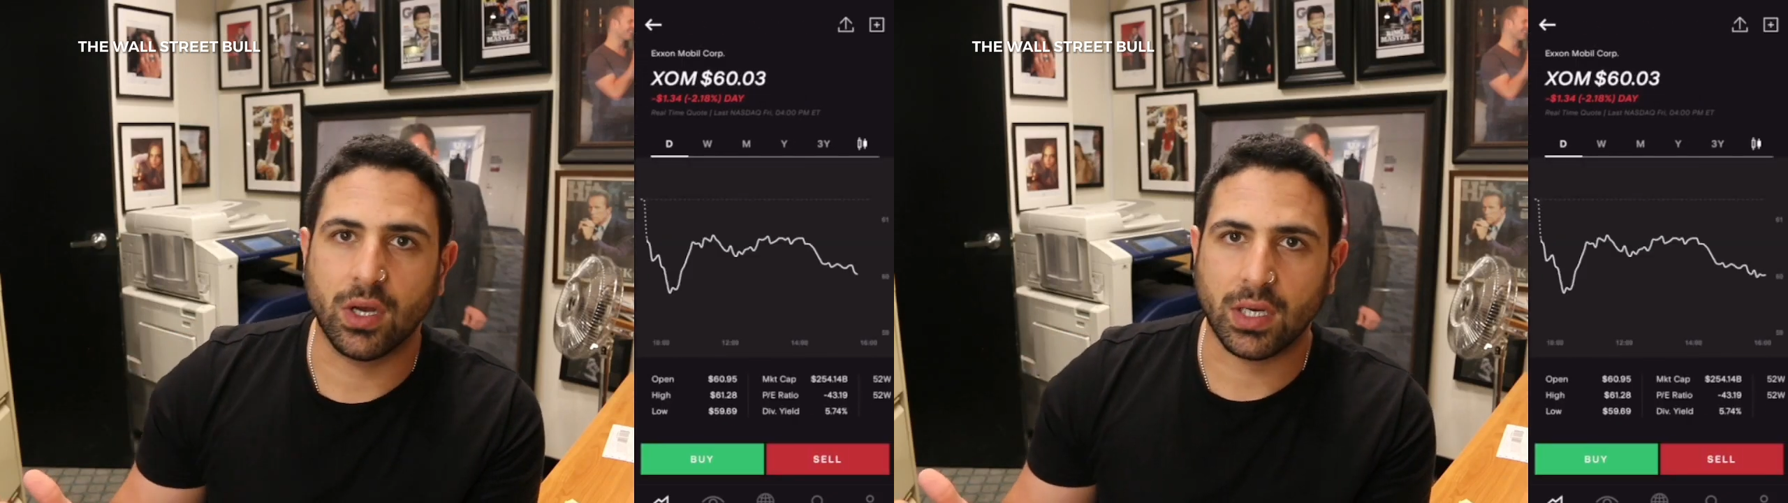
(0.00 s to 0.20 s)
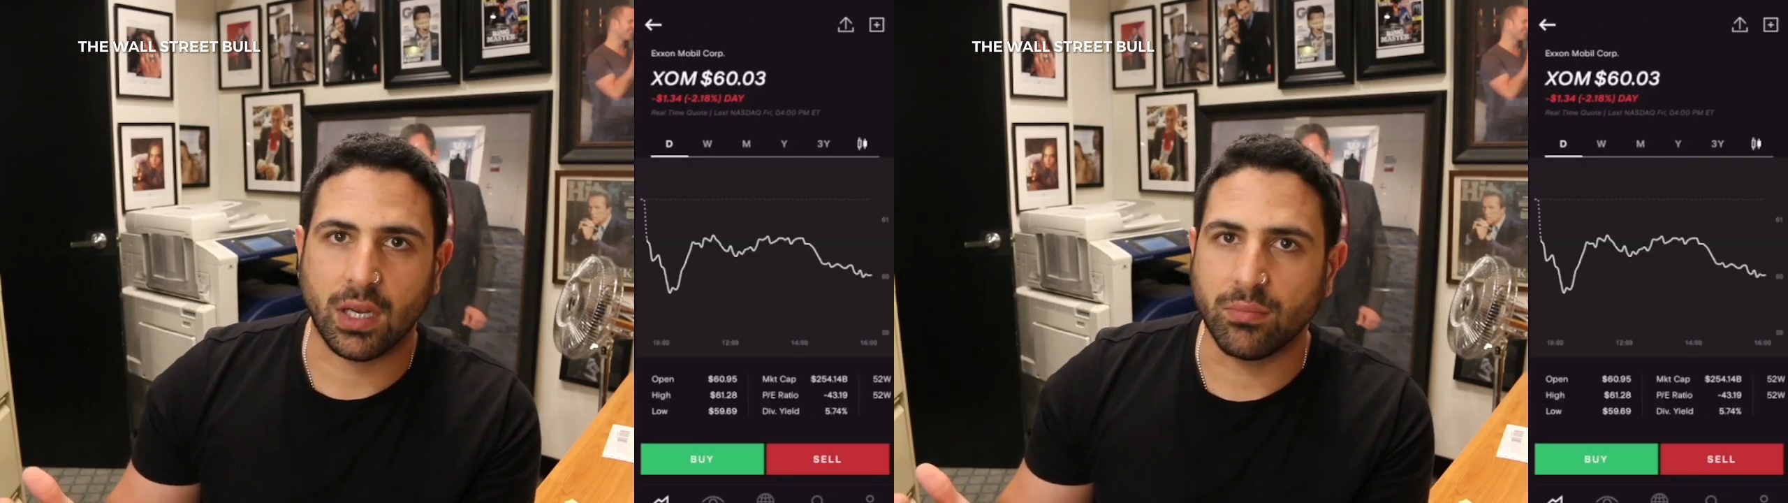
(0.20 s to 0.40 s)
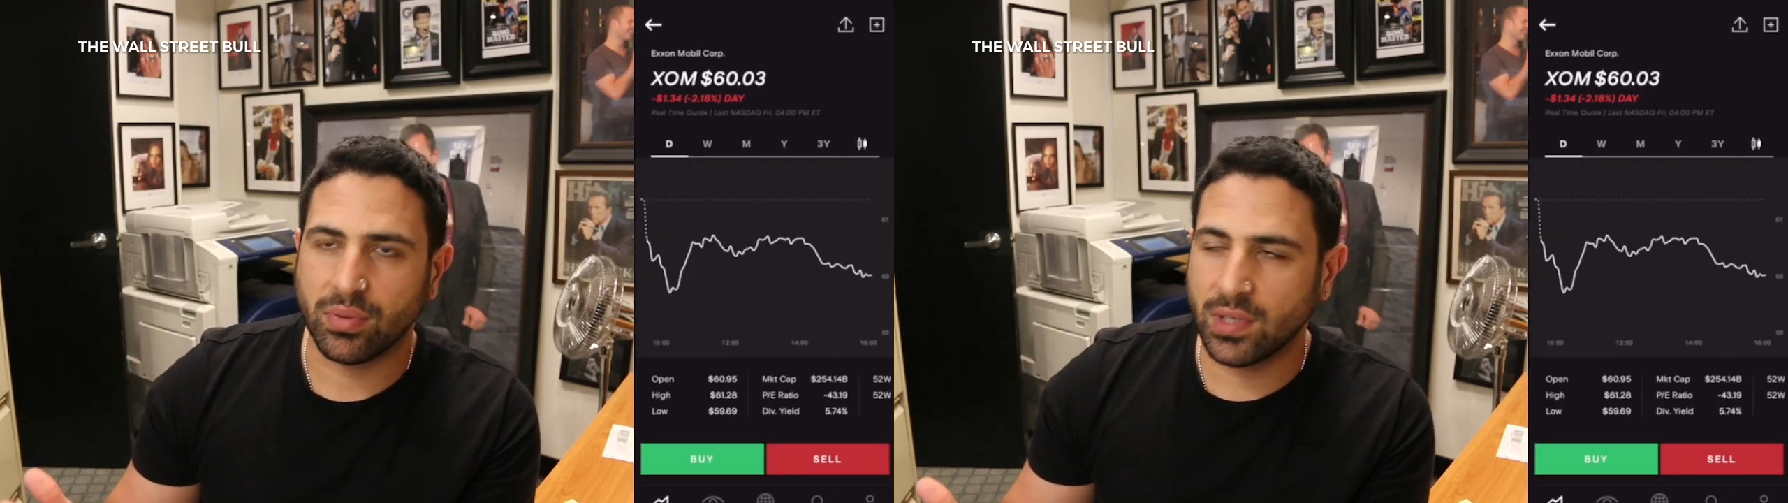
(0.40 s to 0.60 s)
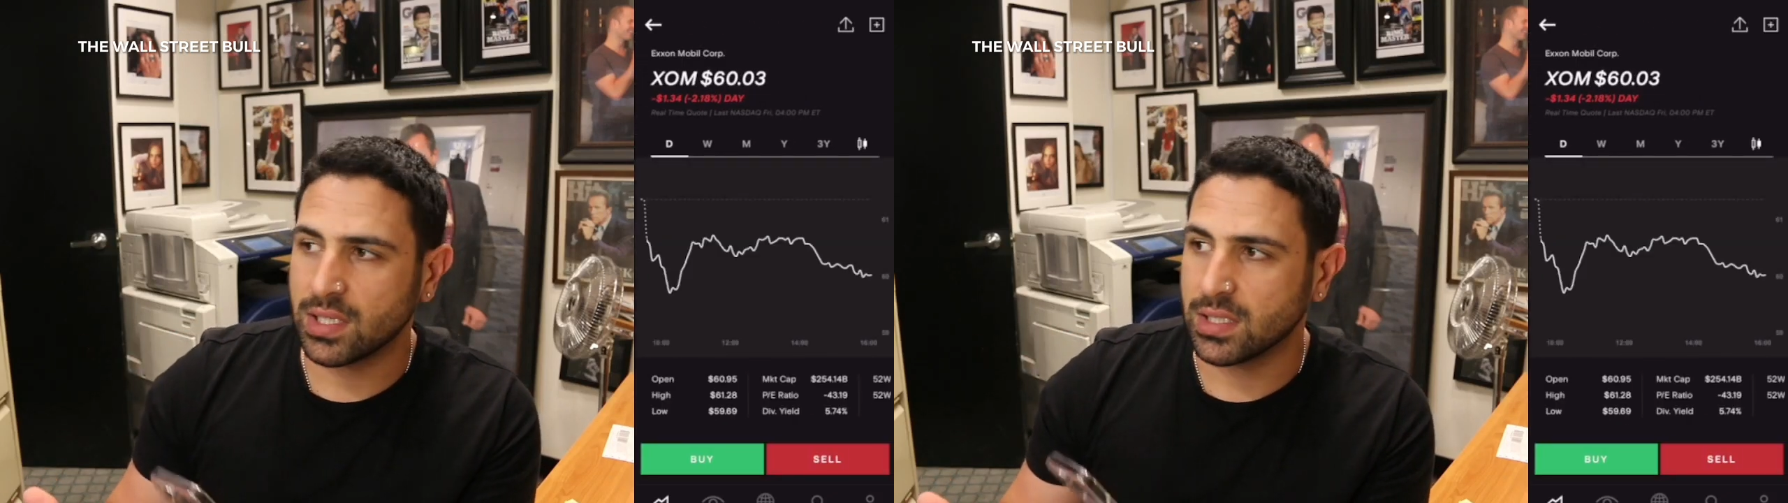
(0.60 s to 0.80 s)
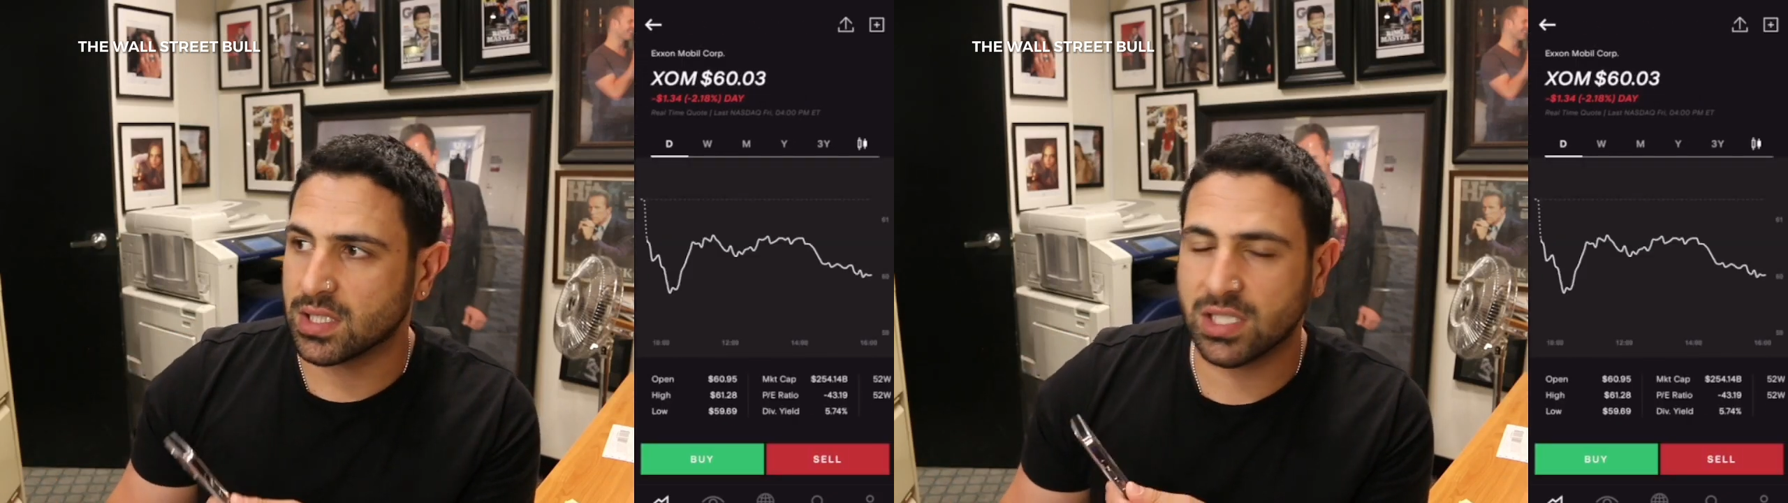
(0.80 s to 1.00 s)
got
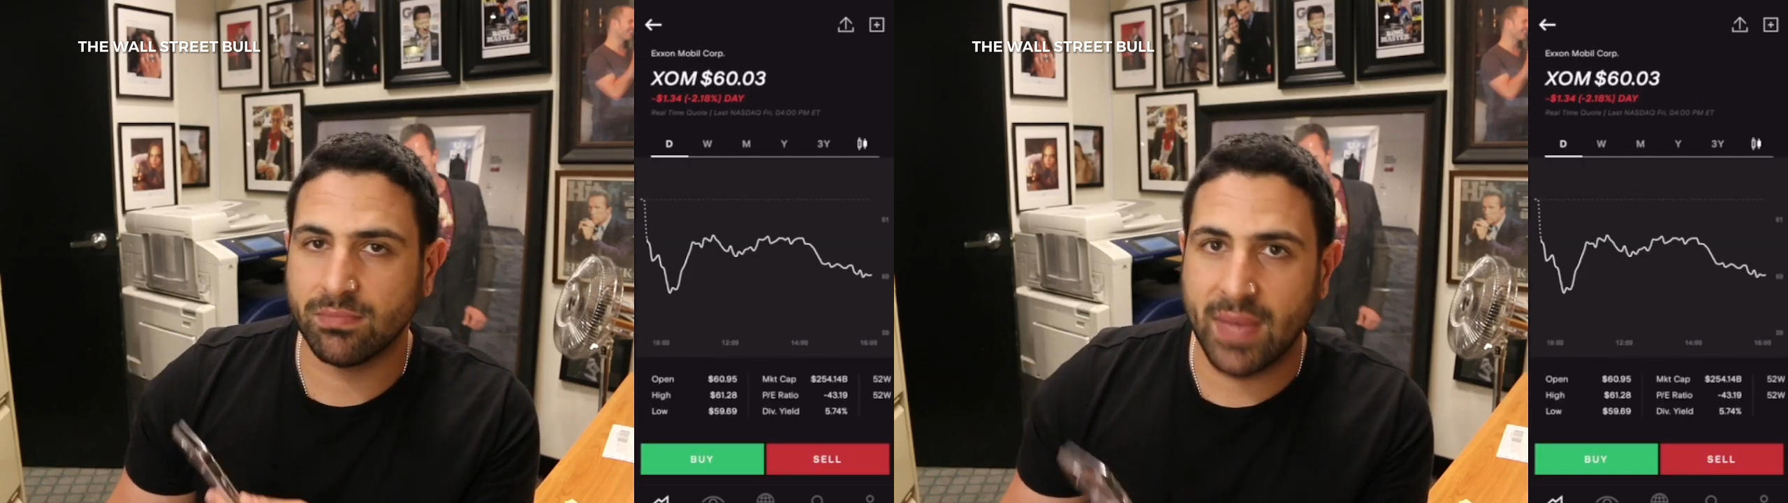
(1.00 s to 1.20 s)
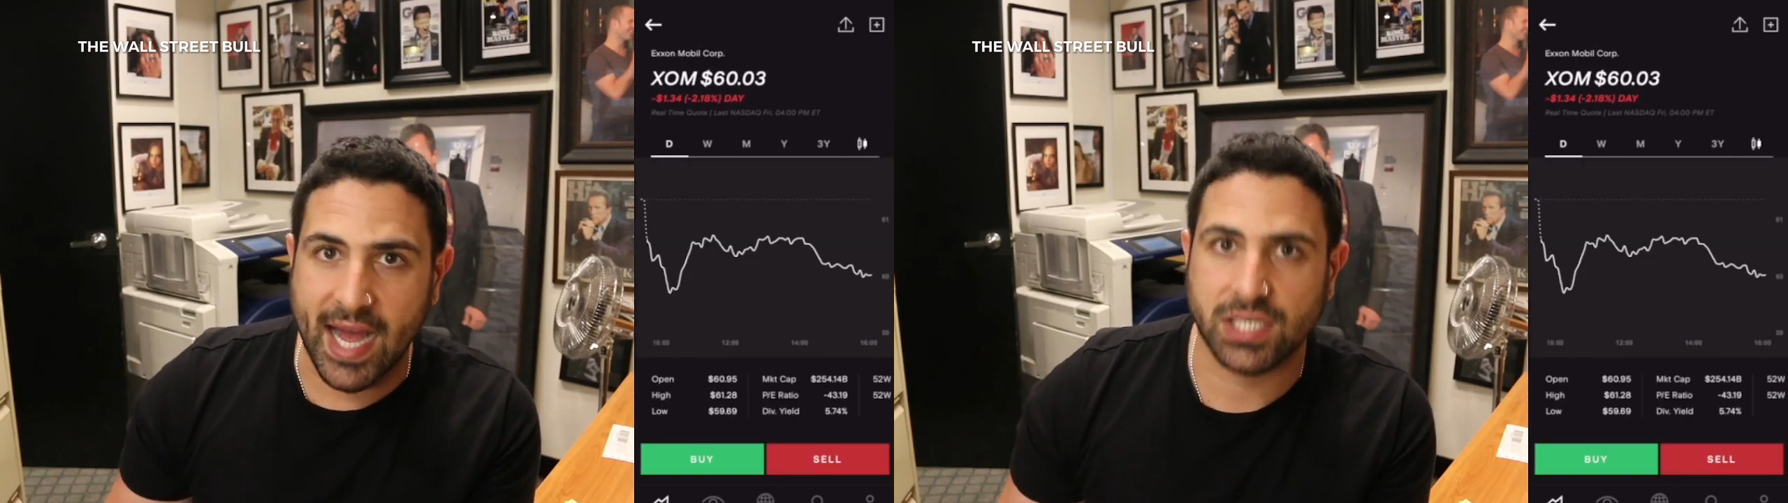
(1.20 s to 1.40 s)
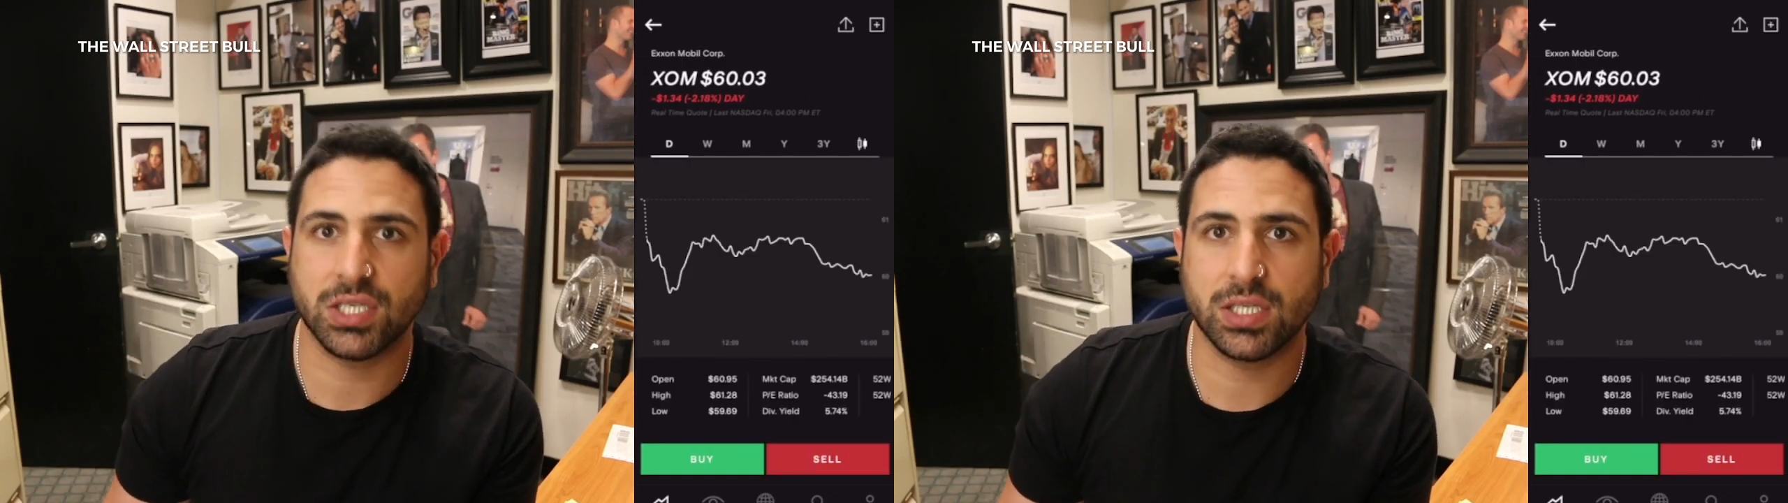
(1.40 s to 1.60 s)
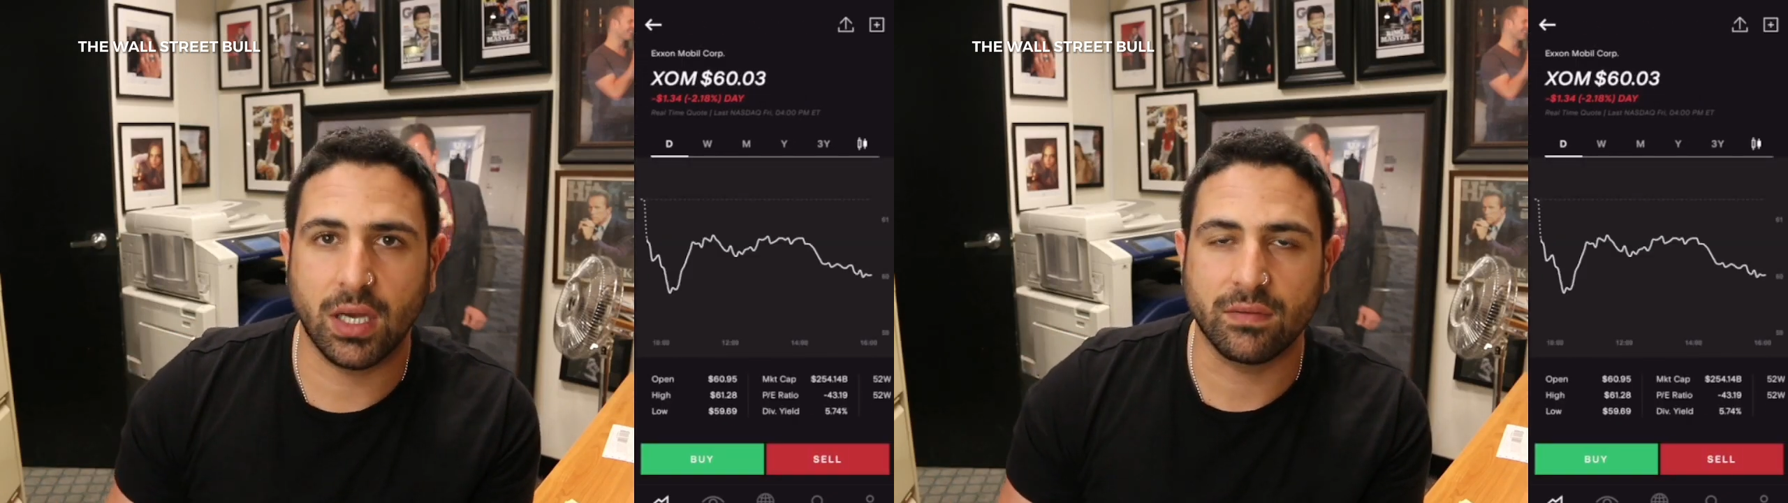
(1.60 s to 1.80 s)
completely smashed,